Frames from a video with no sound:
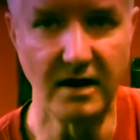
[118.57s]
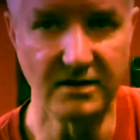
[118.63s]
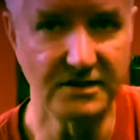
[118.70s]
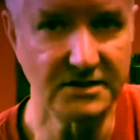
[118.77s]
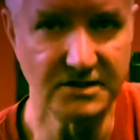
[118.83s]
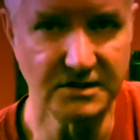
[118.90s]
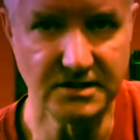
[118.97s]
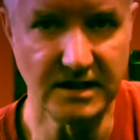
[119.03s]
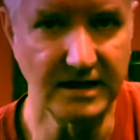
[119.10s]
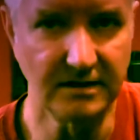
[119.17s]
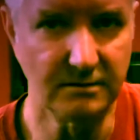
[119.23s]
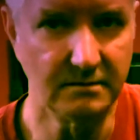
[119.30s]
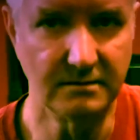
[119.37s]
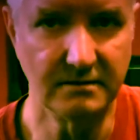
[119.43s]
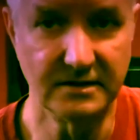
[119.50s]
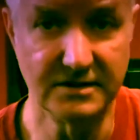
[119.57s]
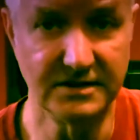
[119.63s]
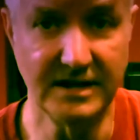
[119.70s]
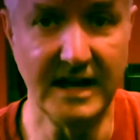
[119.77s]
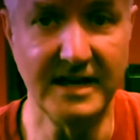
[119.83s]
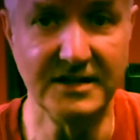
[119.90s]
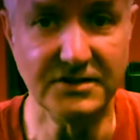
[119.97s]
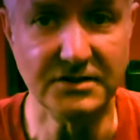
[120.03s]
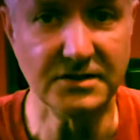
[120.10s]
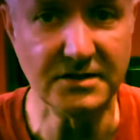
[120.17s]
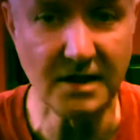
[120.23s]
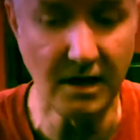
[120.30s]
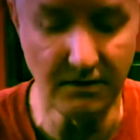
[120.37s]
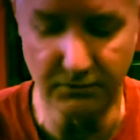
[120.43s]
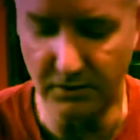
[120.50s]
This is ancient
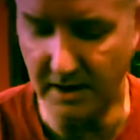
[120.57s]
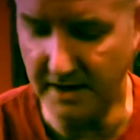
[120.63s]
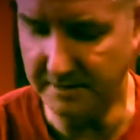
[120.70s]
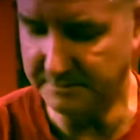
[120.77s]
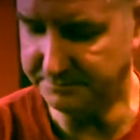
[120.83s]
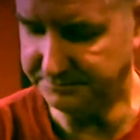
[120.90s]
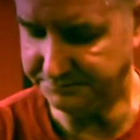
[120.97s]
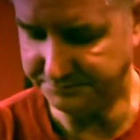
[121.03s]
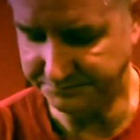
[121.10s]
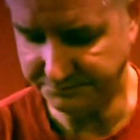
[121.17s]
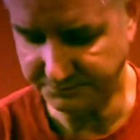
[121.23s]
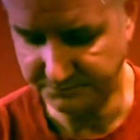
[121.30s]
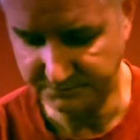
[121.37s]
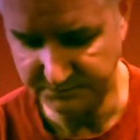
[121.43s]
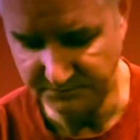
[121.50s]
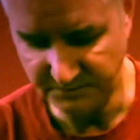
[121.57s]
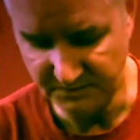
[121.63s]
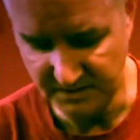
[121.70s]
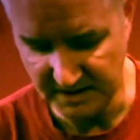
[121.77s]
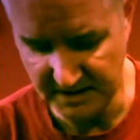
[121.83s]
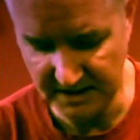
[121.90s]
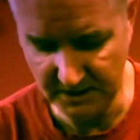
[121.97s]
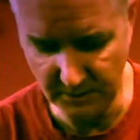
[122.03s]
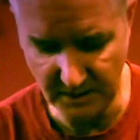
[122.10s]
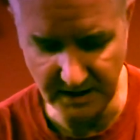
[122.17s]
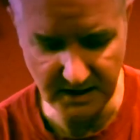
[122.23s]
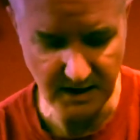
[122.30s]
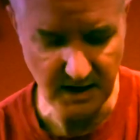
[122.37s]
stuff, right? Anyway,